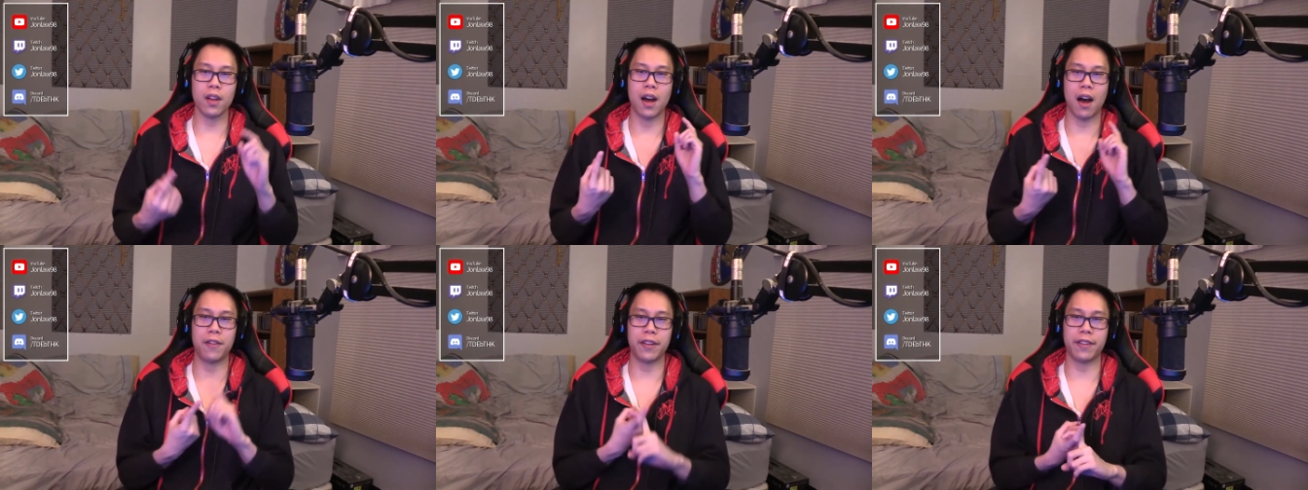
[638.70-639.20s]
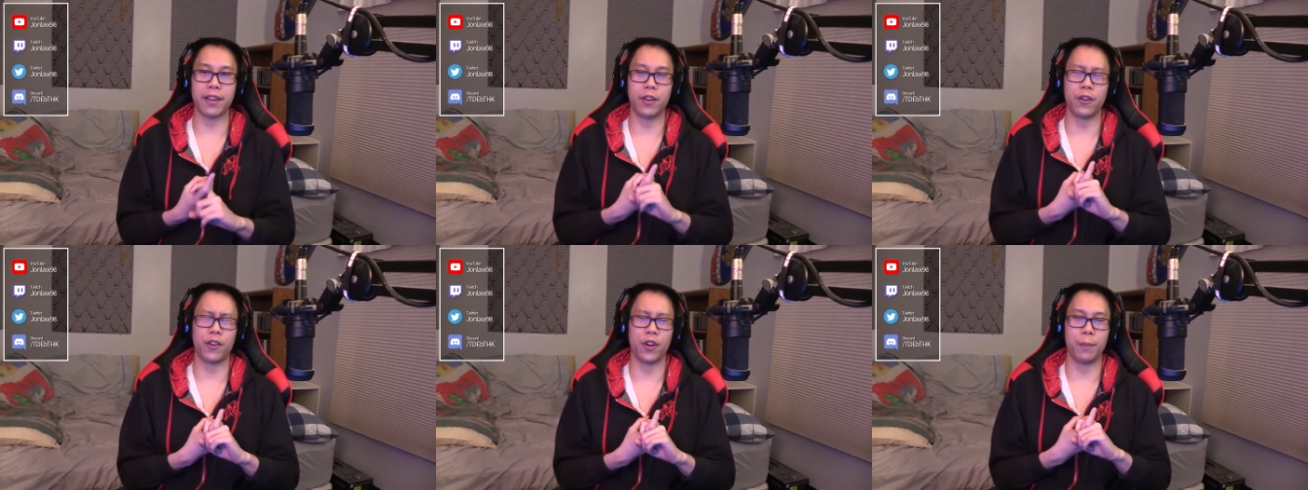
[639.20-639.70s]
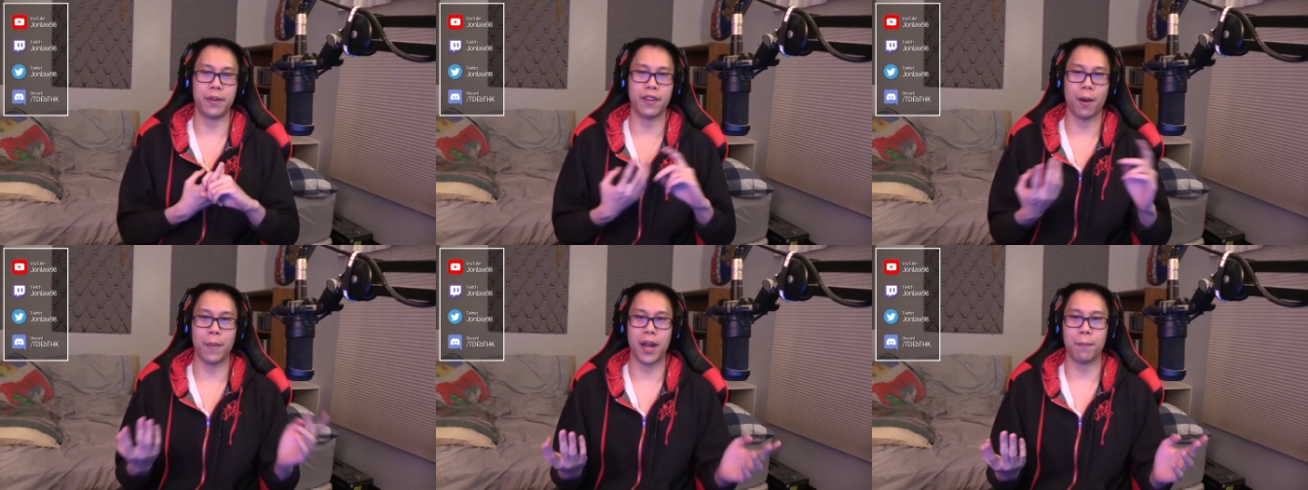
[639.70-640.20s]
Obviously, YouTube is
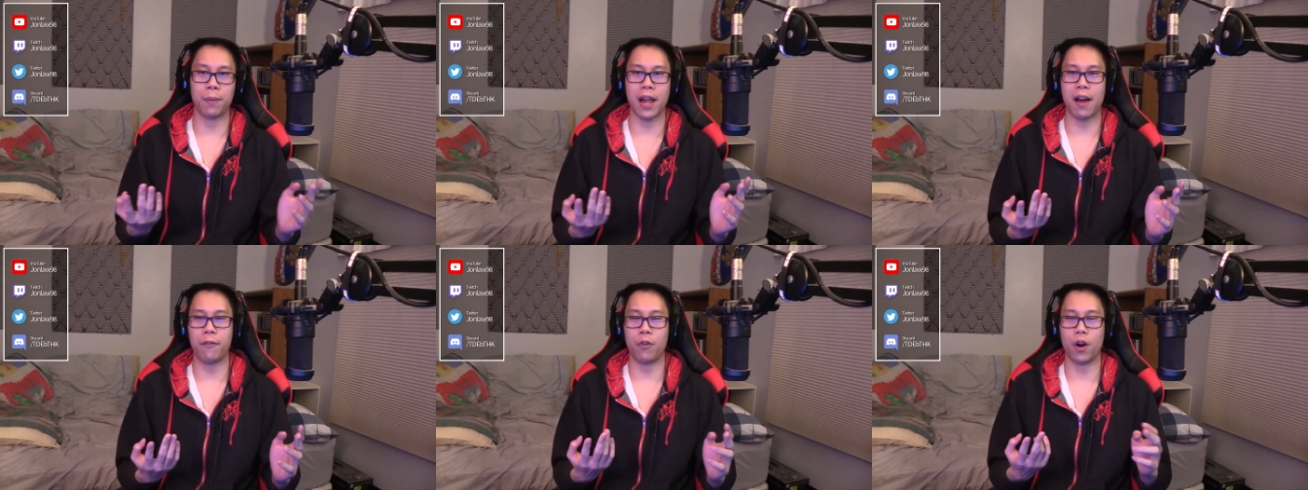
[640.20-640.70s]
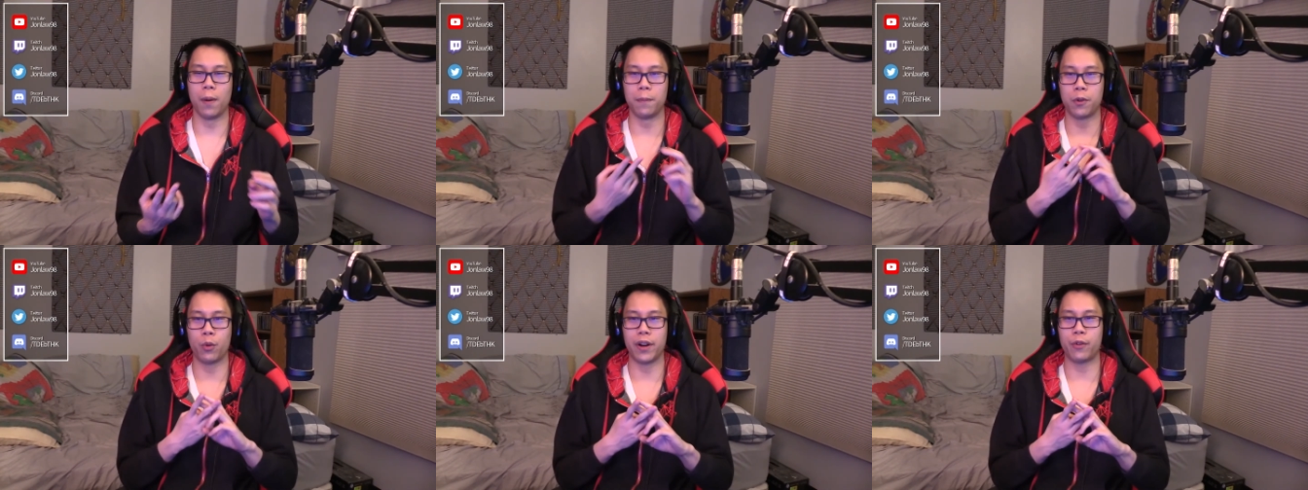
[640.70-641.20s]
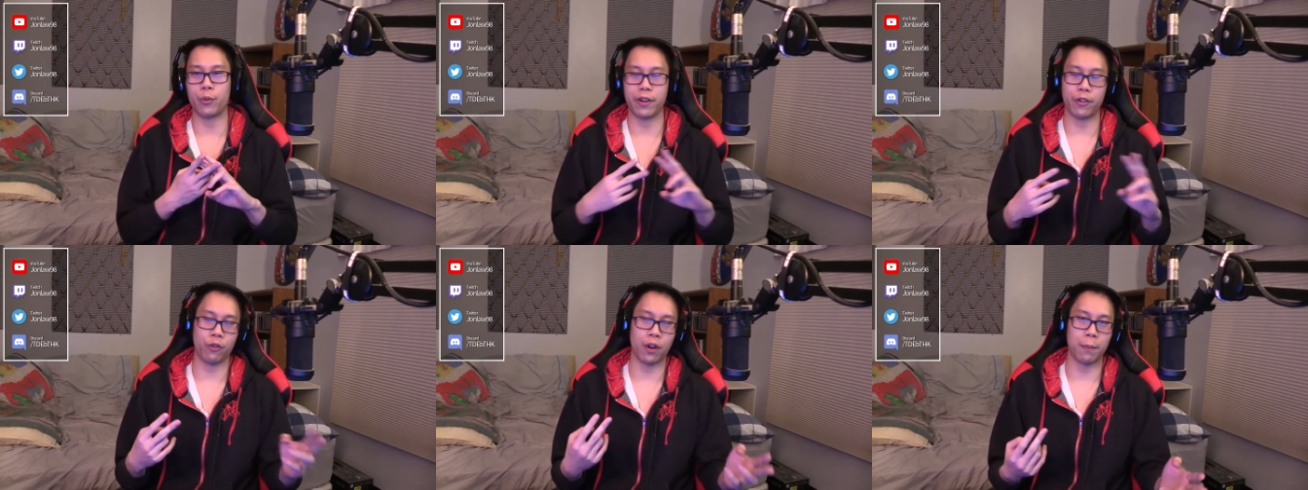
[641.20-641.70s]
our main platform. Twitch, we
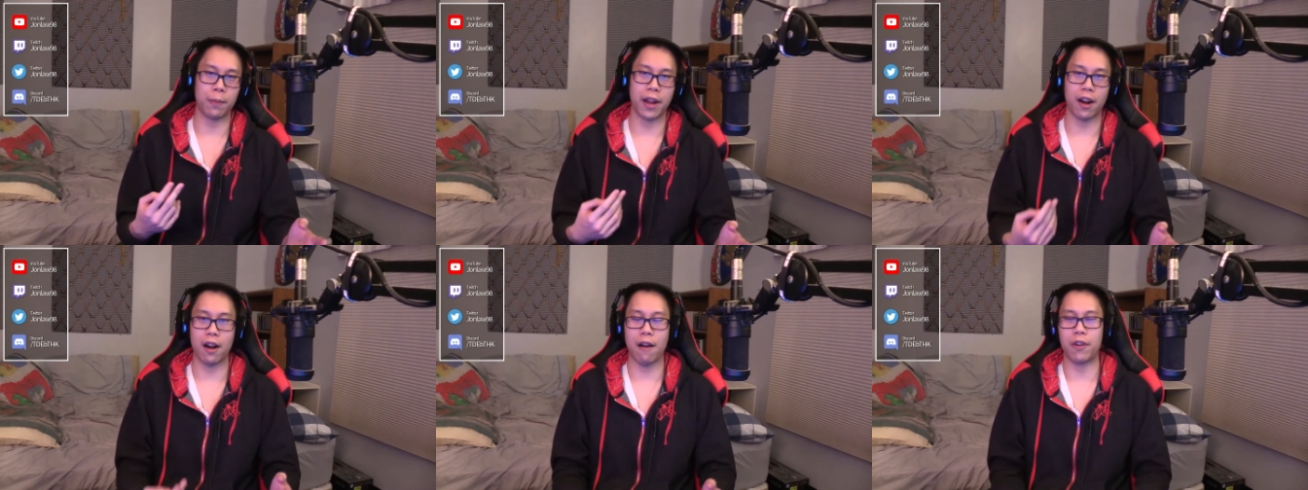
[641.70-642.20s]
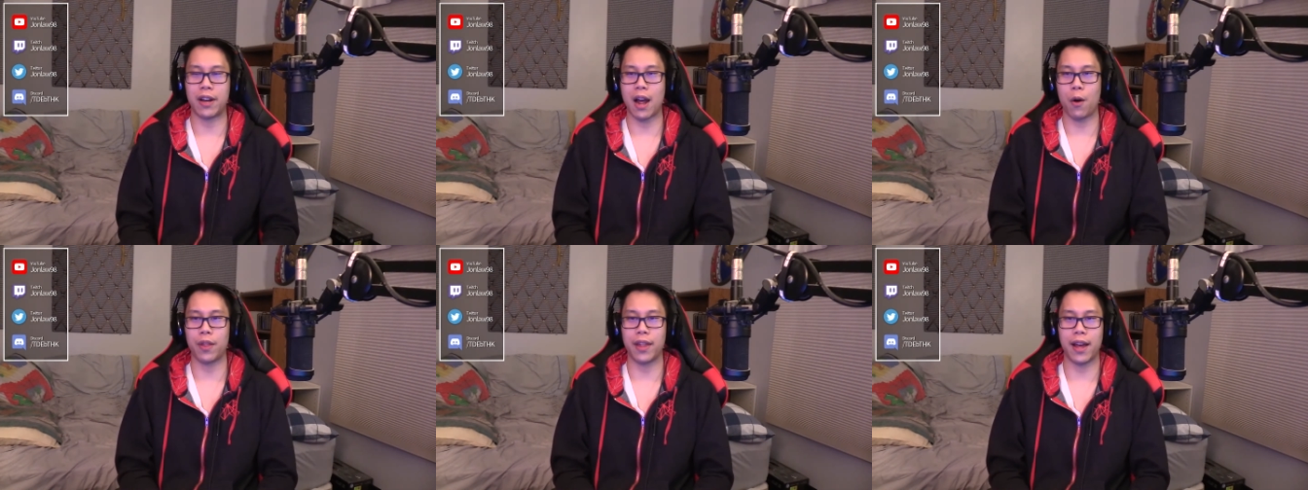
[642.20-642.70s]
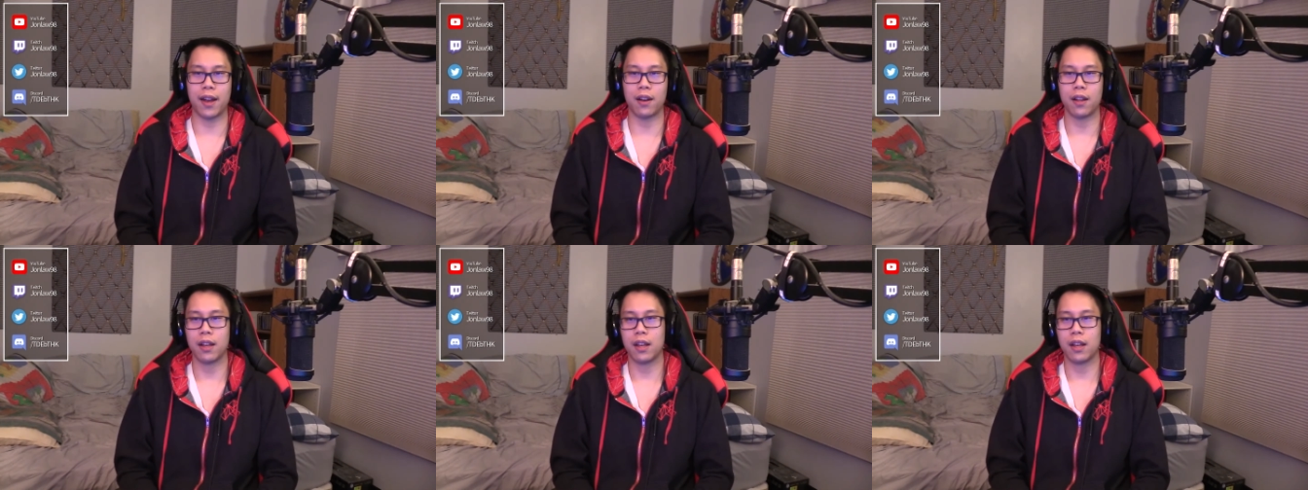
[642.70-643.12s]
stream there every now and then.